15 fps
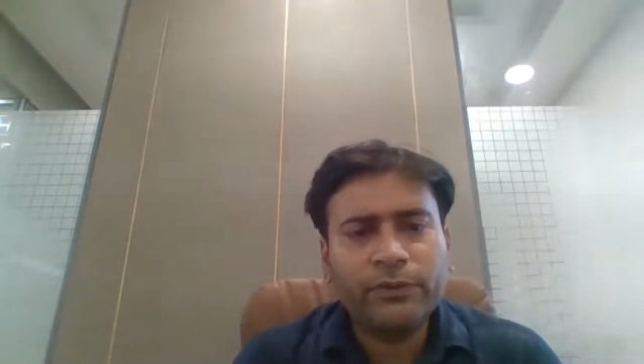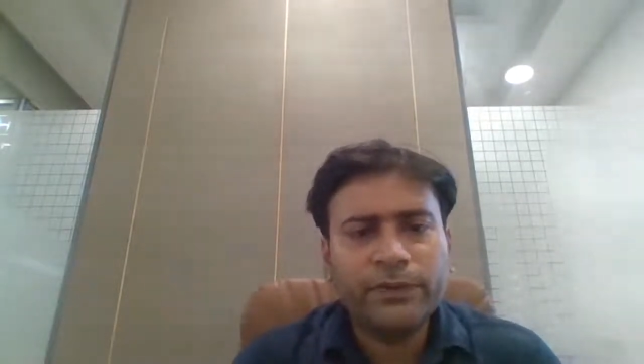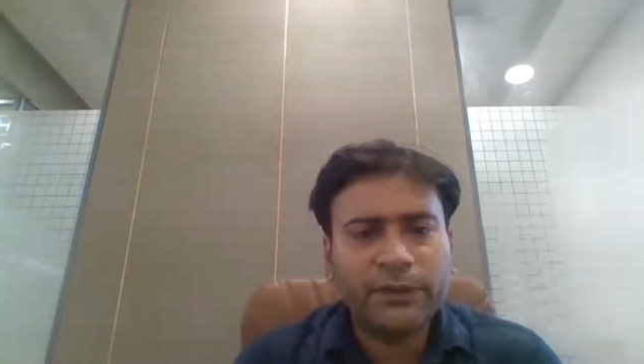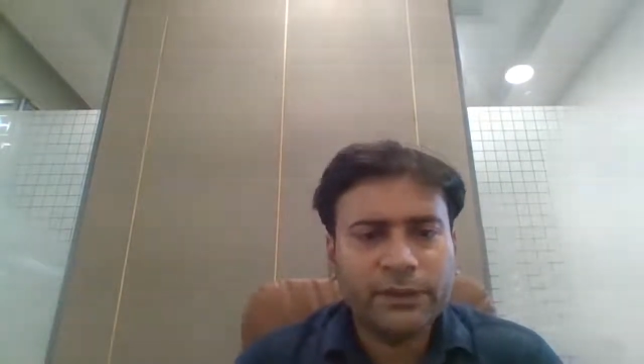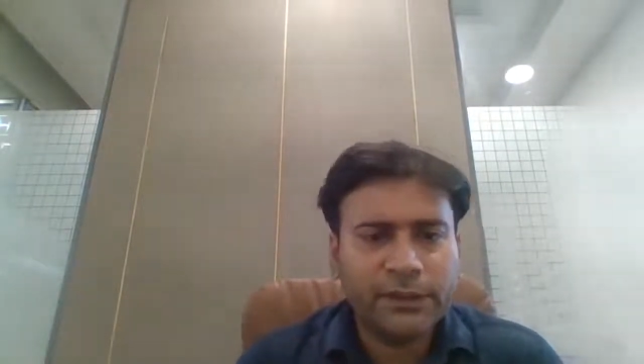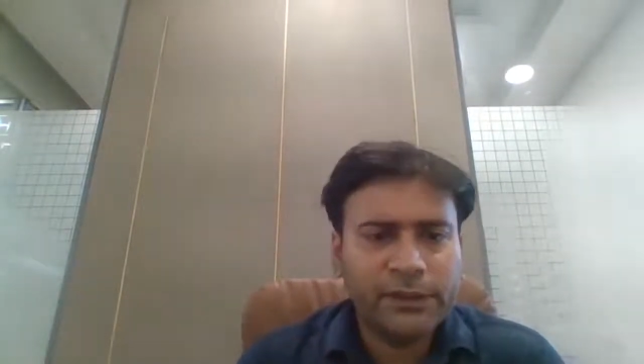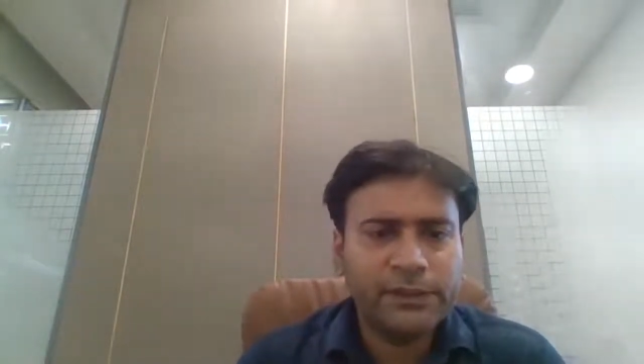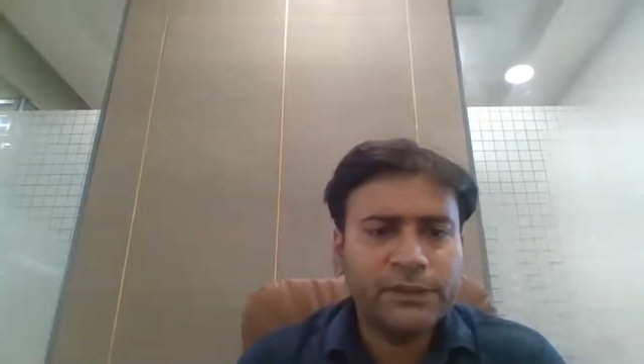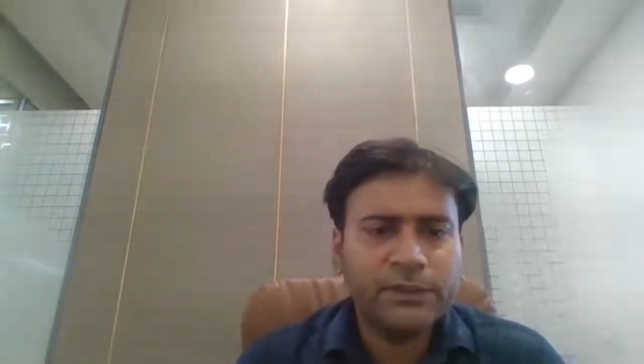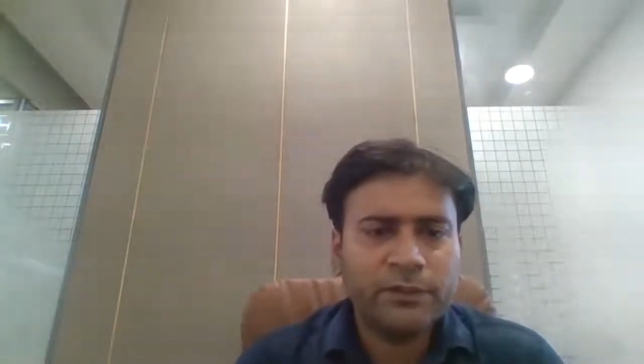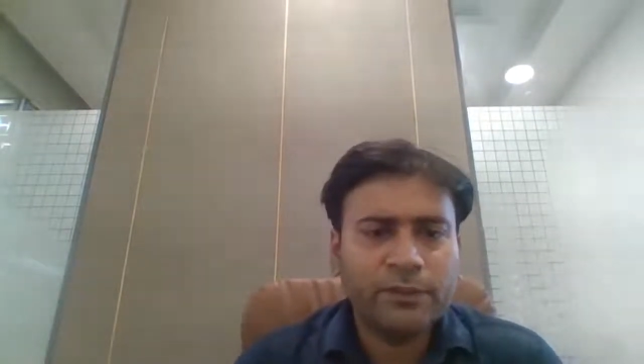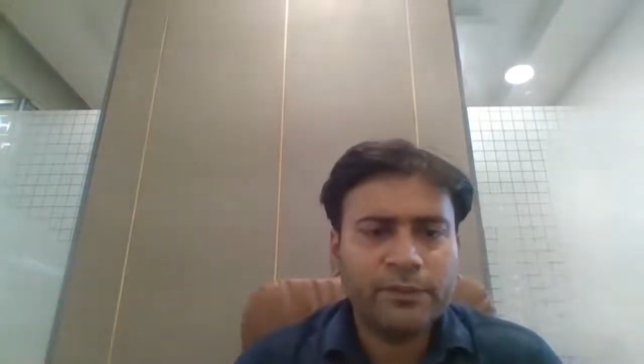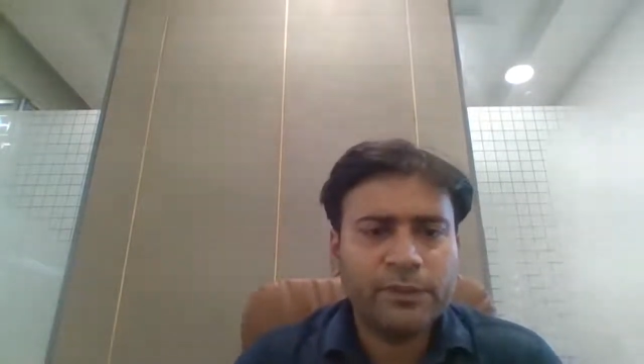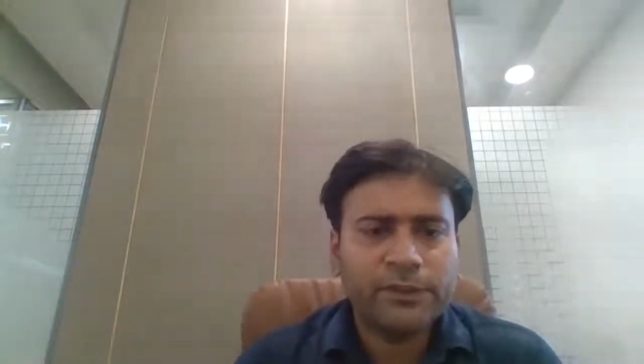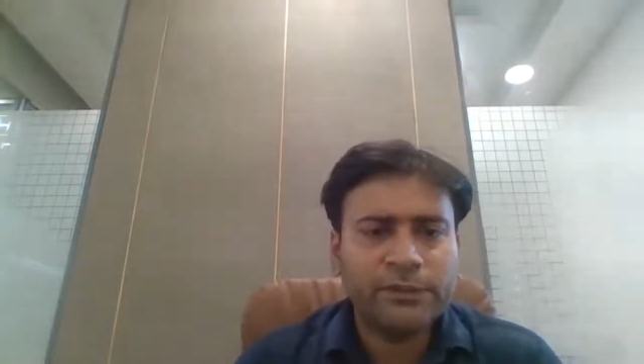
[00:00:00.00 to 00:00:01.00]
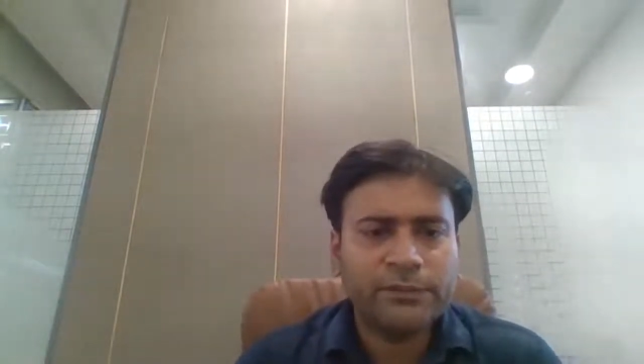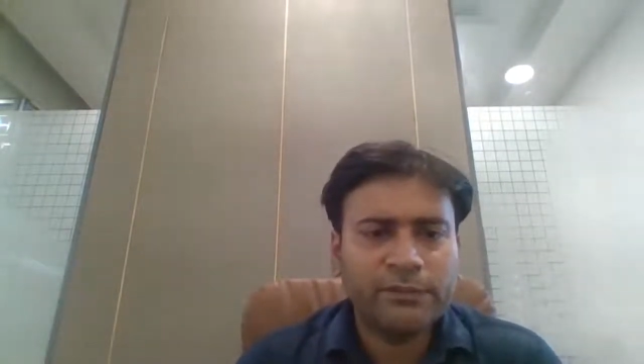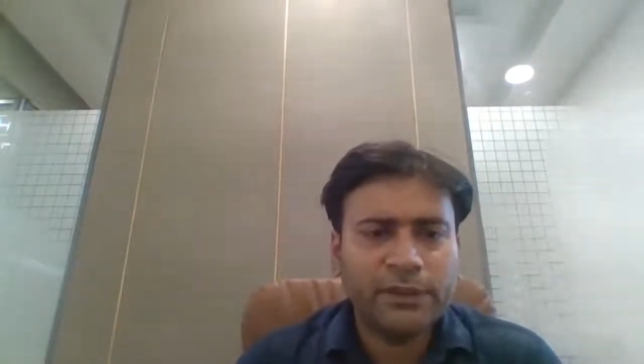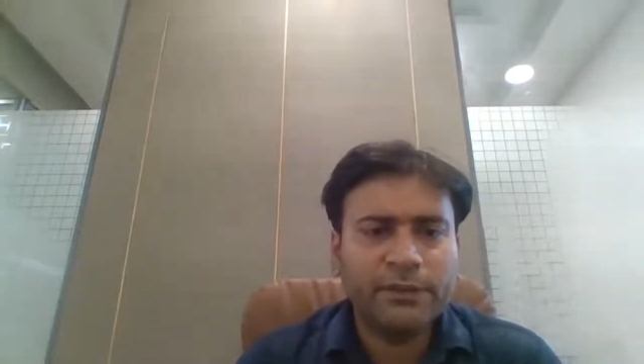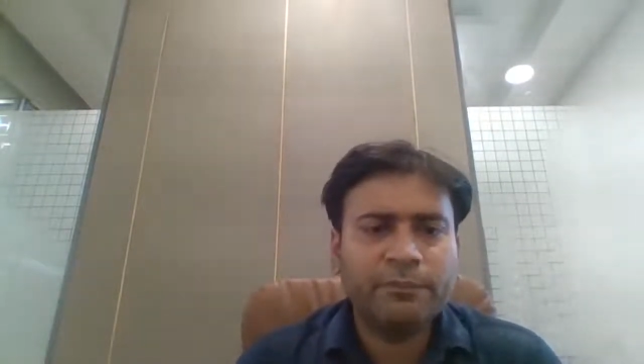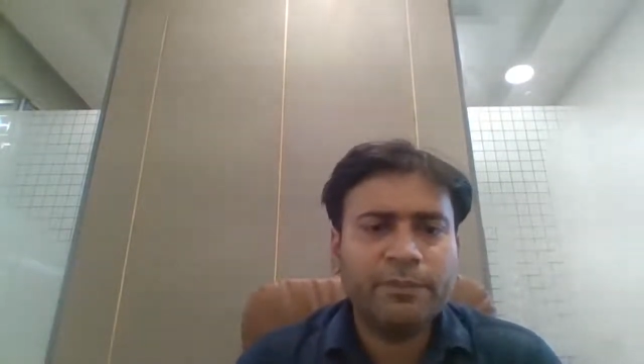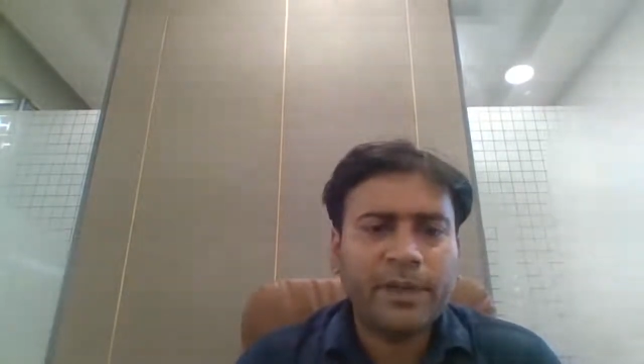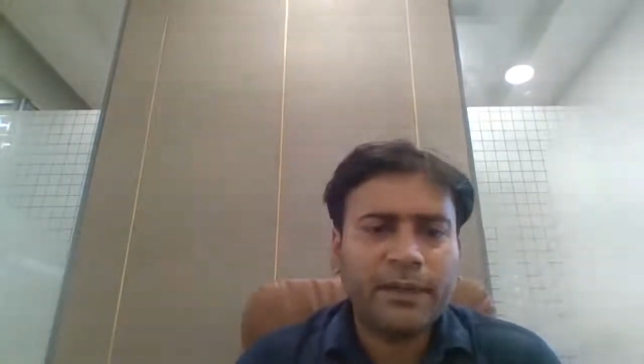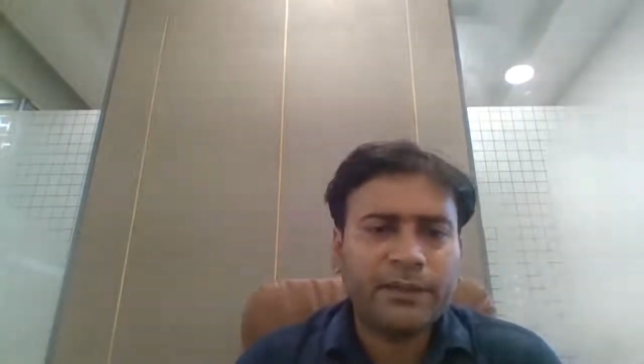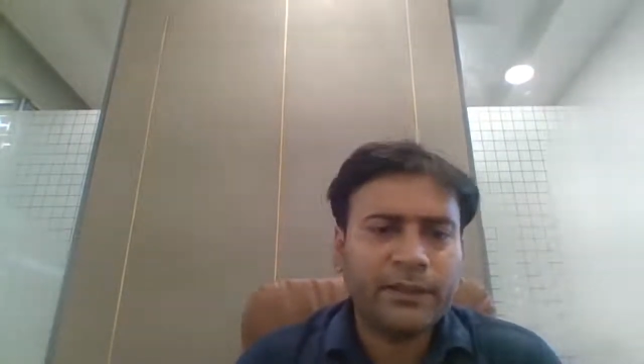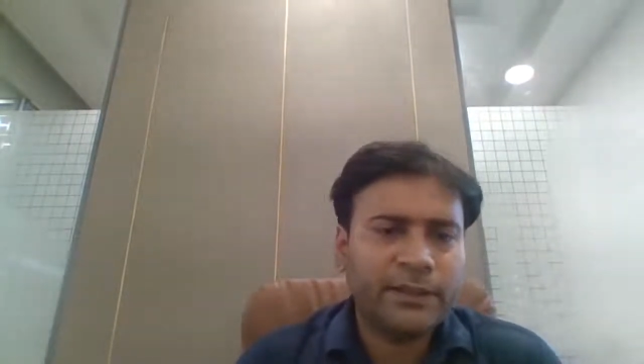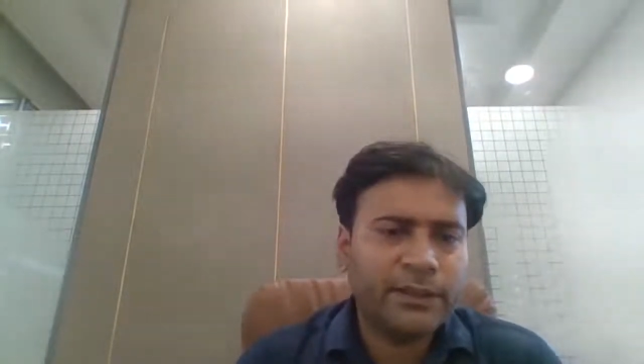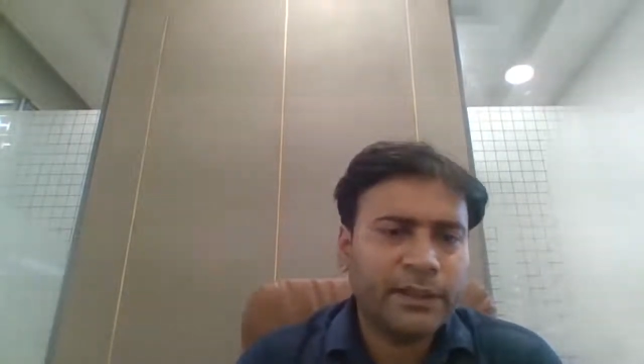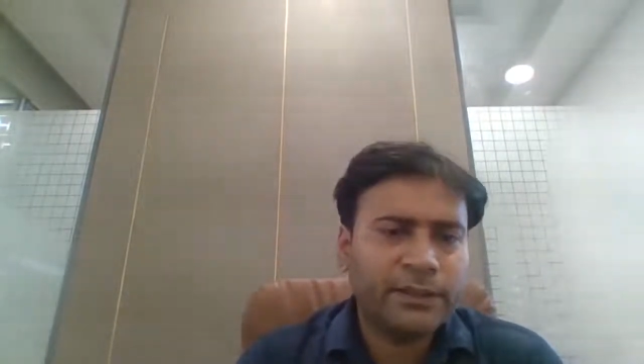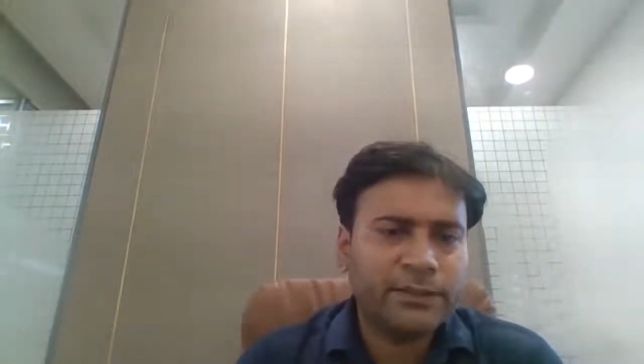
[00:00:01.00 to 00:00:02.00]
in these economies will impact
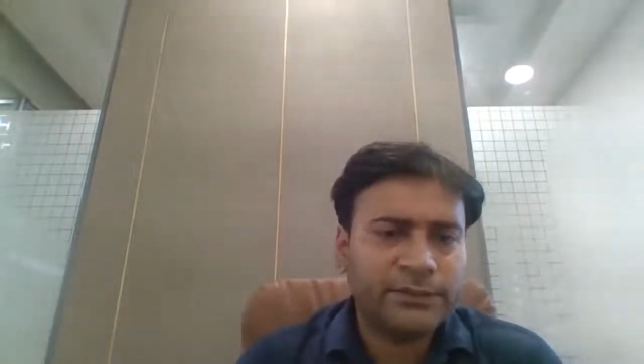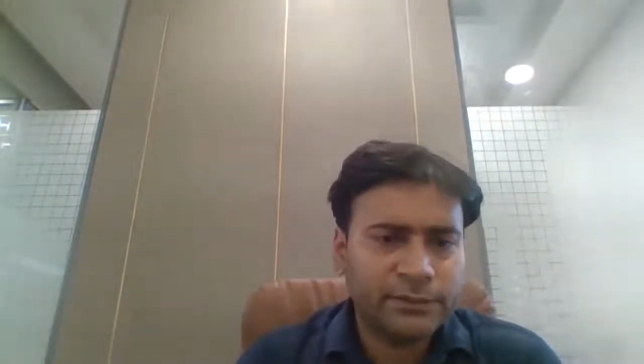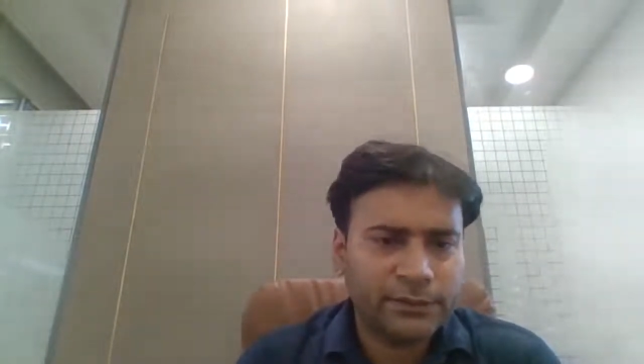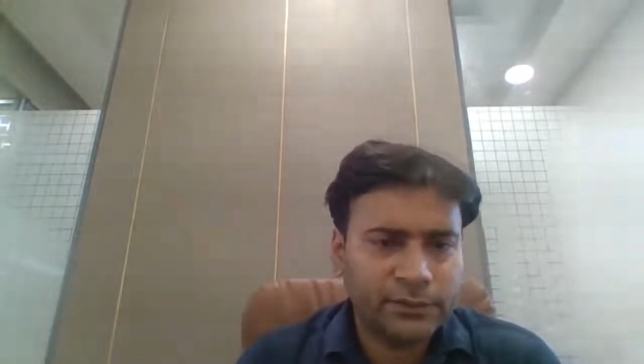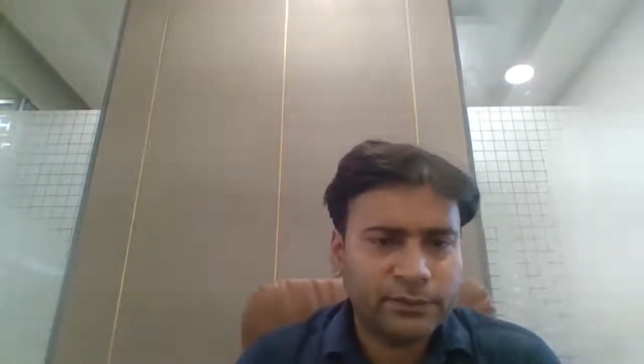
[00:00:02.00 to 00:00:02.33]
India's